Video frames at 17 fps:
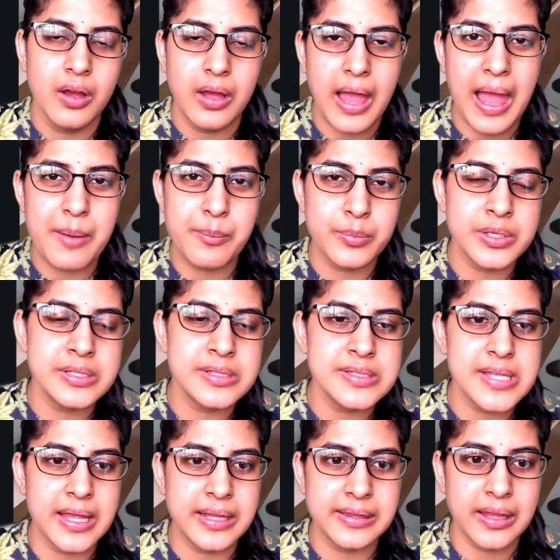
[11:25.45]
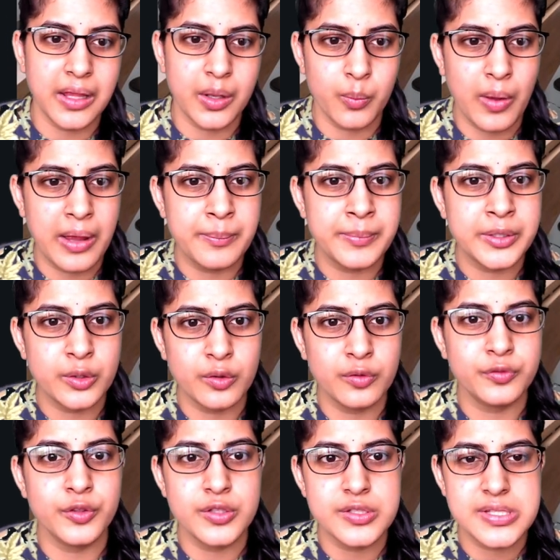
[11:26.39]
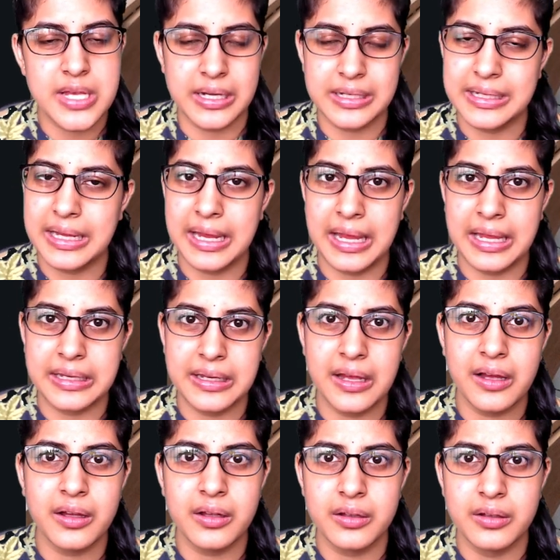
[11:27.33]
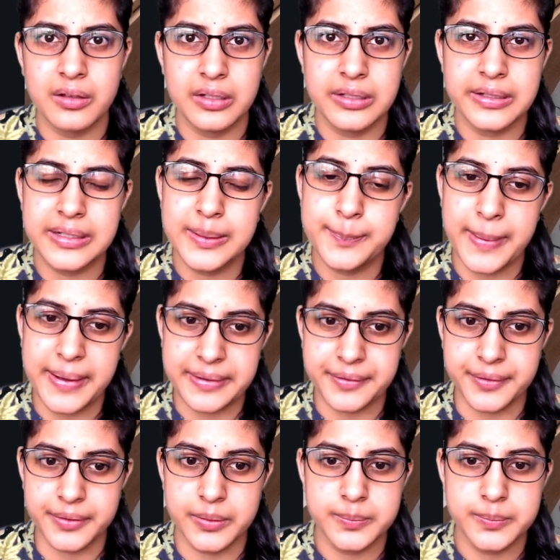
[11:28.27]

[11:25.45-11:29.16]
ambience and the environment of your study area a little better.